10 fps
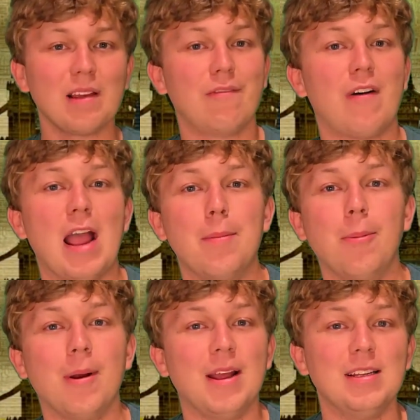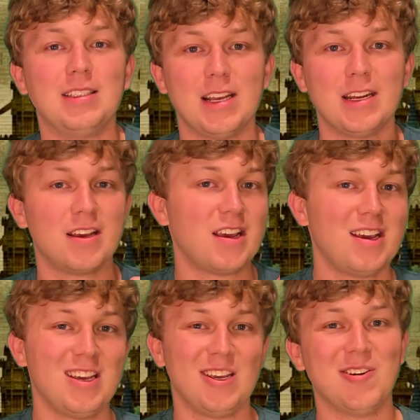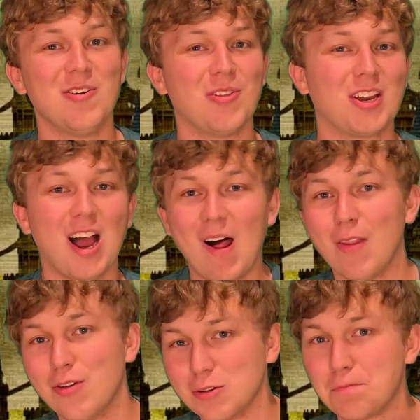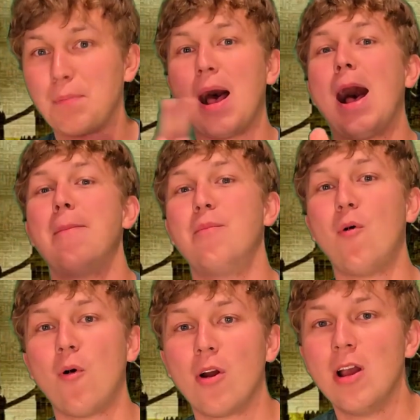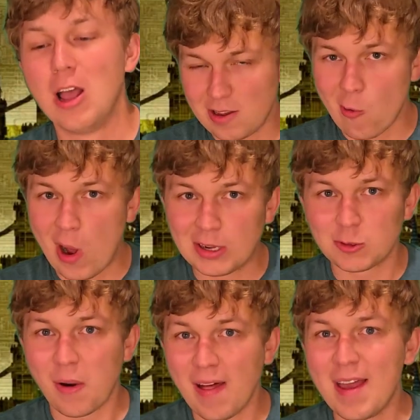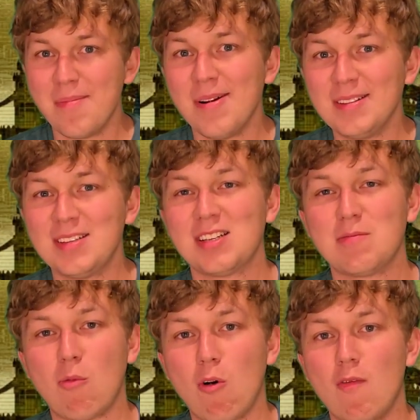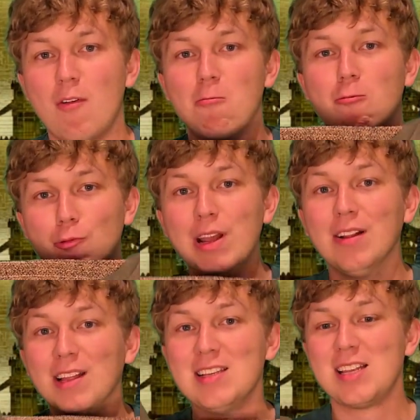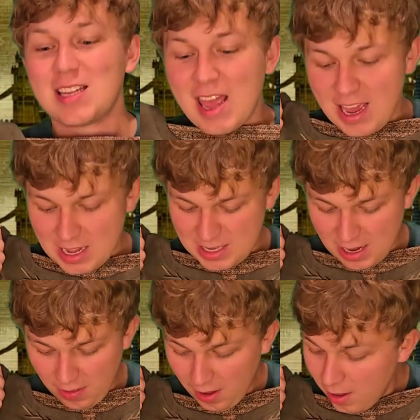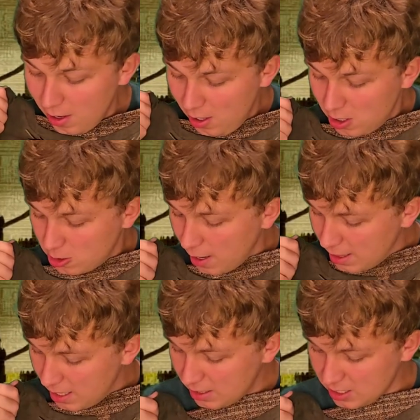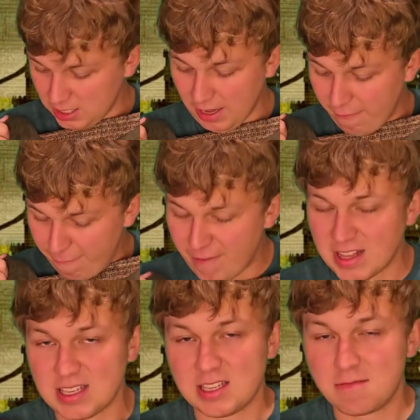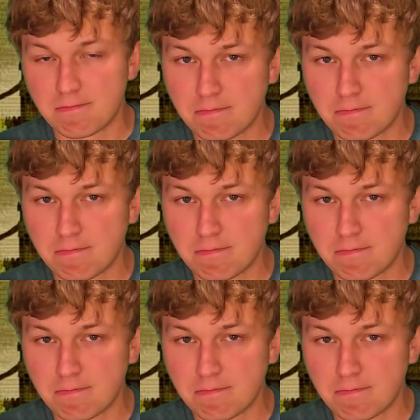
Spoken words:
vibrant and, you know, the colors pop more. While Twilight Princess is more of a realistic take on Zelda, so I think this like fits